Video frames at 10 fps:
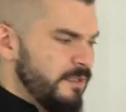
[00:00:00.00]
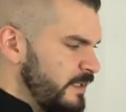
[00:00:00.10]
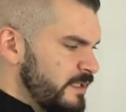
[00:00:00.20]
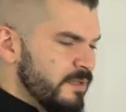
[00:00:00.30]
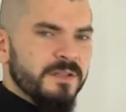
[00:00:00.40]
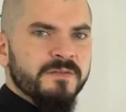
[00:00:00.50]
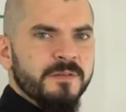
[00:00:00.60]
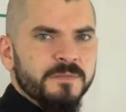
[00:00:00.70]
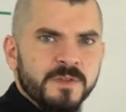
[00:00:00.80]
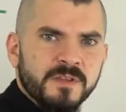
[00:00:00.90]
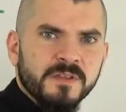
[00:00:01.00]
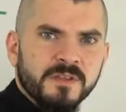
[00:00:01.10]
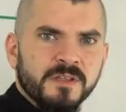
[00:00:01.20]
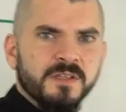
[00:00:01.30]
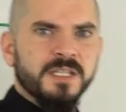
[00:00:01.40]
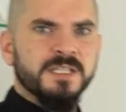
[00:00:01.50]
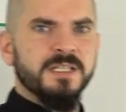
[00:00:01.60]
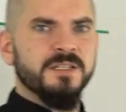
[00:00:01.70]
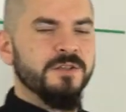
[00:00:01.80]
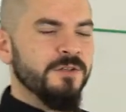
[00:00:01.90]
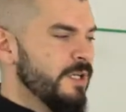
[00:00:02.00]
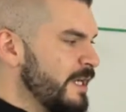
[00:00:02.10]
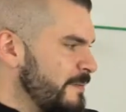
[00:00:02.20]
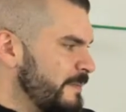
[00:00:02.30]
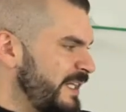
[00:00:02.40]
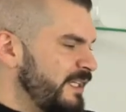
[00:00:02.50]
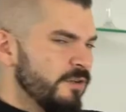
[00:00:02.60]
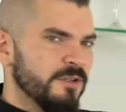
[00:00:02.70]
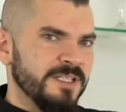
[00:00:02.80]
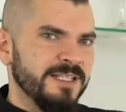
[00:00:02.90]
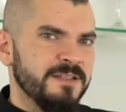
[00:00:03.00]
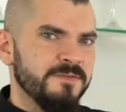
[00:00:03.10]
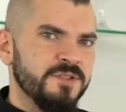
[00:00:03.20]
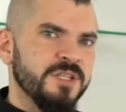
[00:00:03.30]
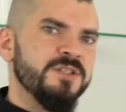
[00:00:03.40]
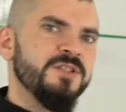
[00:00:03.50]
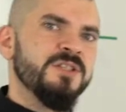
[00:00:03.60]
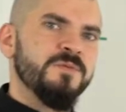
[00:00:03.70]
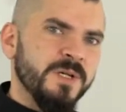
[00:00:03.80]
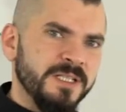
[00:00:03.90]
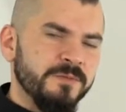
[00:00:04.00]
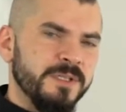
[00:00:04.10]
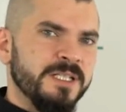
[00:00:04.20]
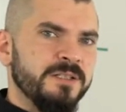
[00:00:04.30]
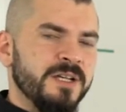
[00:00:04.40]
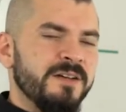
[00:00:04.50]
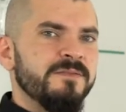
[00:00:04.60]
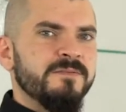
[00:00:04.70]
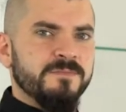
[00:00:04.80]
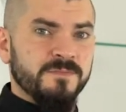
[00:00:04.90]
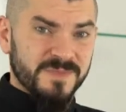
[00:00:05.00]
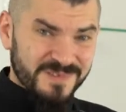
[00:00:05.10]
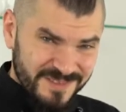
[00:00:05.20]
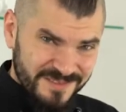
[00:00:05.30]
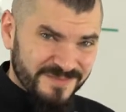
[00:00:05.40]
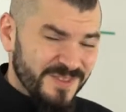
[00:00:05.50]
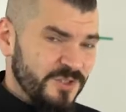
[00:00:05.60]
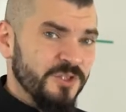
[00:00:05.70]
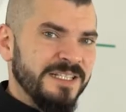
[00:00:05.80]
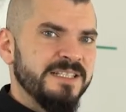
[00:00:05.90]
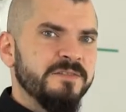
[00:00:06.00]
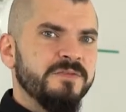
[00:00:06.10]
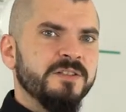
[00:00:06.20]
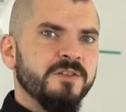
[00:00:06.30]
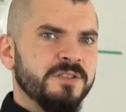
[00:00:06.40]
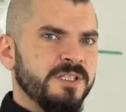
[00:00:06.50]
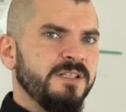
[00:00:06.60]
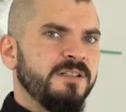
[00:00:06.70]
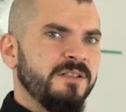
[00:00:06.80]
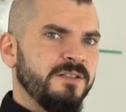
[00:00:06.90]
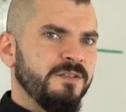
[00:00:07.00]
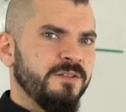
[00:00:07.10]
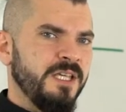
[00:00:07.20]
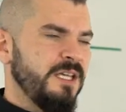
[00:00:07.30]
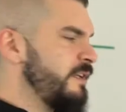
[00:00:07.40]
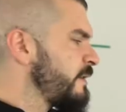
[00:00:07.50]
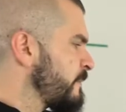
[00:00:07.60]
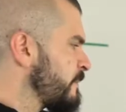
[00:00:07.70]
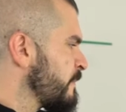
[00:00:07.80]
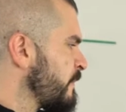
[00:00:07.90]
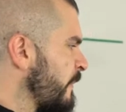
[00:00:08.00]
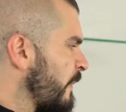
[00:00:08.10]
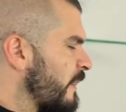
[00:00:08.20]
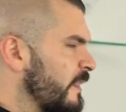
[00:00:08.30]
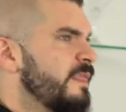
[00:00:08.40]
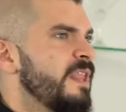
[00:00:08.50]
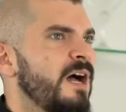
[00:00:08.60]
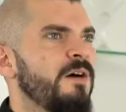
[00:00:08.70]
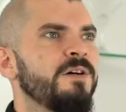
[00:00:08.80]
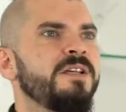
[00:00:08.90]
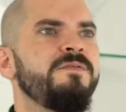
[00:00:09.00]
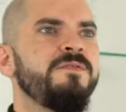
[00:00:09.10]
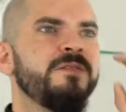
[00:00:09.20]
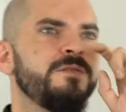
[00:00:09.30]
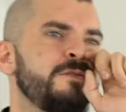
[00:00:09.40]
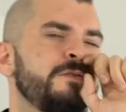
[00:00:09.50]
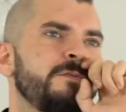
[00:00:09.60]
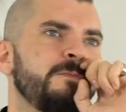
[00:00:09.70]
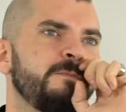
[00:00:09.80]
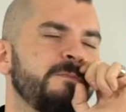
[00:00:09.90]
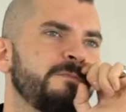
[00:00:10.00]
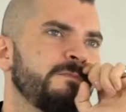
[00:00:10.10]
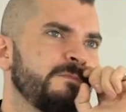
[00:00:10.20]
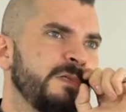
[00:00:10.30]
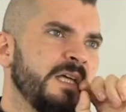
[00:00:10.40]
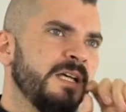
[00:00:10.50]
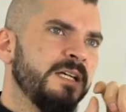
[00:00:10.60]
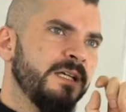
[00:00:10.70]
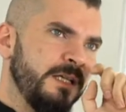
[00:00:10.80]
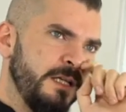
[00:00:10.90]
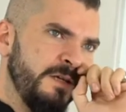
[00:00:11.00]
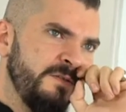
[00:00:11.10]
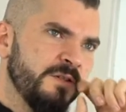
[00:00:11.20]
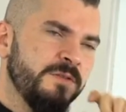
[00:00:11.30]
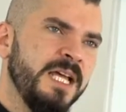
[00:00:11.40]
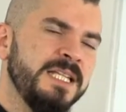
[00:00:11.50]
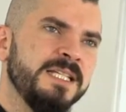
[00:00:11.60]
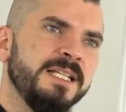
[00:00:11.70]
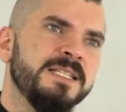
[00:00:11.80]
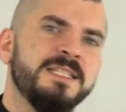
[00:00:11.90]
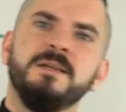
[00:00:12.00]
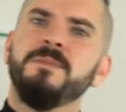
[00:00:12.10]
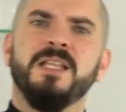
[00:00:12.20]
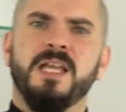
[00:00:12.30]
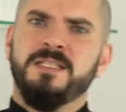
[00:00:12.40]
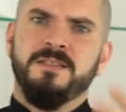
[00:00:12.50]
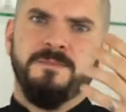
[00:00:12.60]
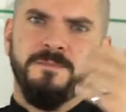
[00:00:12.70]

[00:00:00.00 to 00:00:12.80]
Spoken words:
it's the red vermouth. That's it. So many cocktails, if you change just one ingredient, you have a totally different cocktail. Okay. Now, if you're creating, let's say, a Manhattan,